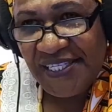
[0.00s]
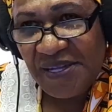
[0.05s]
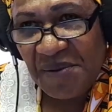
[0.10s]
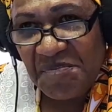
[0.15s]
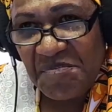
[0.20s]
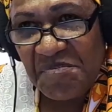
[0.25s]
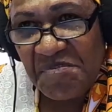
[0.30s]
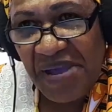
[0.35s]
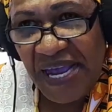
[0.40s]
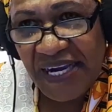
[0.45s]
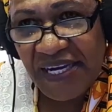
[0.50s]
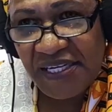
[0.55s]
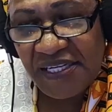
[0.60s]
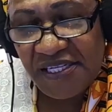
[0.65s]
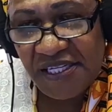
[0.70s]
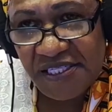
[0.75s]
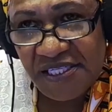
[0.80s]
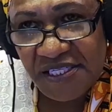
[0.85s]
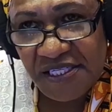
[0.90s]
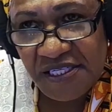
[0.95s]

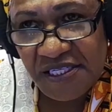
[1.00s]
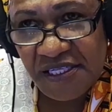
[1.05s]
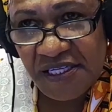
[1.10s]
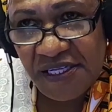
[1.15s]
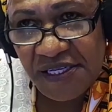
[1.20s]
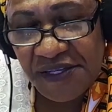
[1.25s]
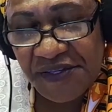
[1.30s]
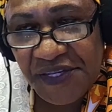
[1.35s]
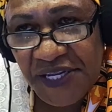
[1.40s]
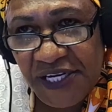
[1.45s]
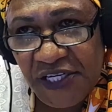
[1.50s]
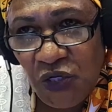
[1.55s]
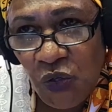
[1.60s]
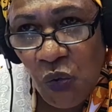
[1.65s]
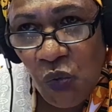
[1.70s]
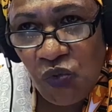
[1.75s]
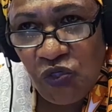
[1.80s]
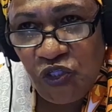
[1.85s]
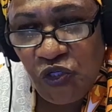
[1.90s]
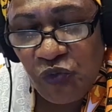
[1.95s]
magnet that
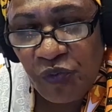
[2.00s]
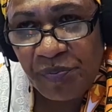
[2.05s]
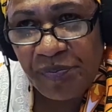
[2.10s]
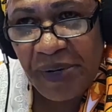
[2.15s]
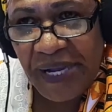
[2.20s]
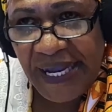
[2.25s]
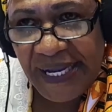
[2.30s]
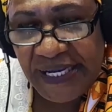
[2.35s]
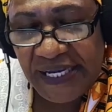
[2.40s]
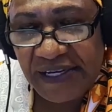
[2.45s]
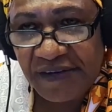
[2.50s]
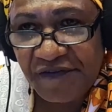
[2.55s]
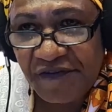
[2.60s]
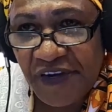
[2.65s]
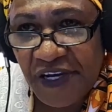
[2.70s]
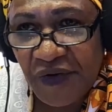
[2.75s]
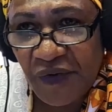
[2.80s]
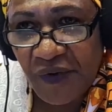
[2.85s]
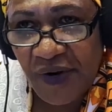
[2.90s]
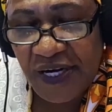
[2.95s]
holds you back in
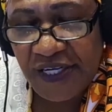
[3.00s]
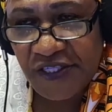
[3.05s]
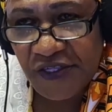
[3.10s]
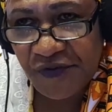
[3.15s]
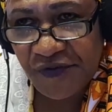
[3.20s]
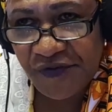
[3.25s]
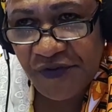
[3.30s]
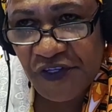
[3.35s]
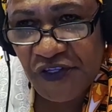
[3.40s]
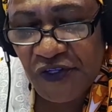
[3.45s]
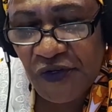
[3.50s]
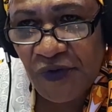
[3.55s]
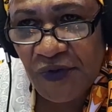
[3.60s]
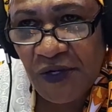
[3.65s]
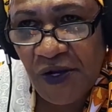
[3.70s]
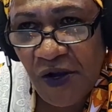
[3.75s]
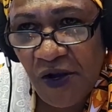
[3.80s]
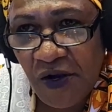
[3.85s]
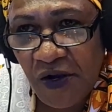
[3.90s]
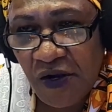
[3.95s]
Vanuatu for so
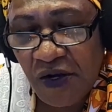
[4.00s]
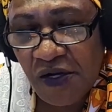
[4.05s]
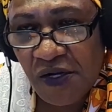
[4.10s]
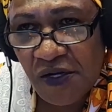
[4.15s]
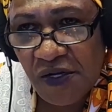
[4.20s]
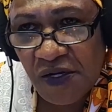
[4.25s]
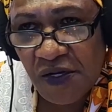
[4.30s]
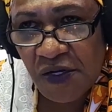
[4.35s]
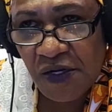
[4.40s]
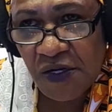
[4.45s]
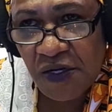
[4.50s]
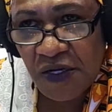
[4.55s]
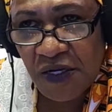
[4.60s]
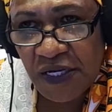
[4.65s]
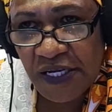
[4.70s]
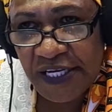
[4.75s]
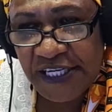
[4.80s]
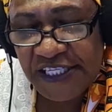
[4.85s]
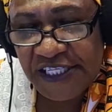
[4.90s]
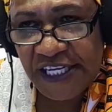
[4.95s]
long?
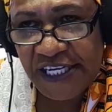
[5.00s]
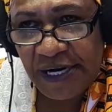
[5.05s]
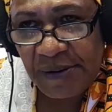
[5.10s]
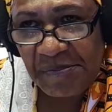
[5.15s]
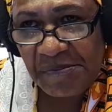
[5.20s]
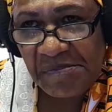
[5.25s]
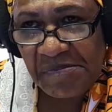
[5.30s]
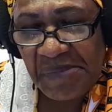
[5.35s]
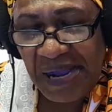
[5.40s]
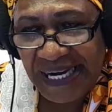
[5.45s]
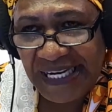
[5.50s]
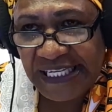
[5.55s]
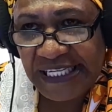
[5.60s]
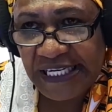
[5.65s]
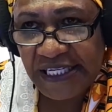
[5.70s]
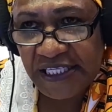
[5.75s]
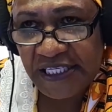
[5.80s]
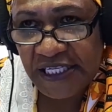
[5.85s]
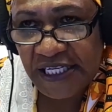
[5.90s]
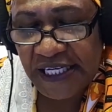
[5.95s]
Is there a
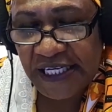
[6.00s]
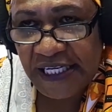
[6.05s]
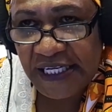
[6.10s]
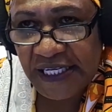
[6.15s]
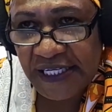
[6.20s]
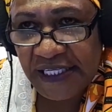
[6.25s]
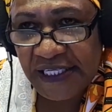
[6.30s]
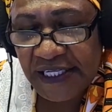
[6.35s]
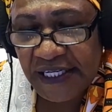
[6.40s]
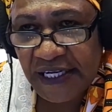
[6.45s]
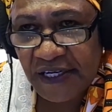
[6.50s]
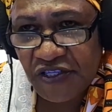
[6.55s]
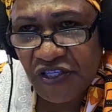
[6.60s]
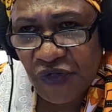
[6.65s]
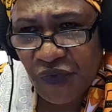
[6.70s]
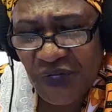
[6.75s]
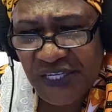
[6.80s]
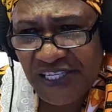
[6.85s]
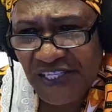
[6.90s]
magnet here in the country? What is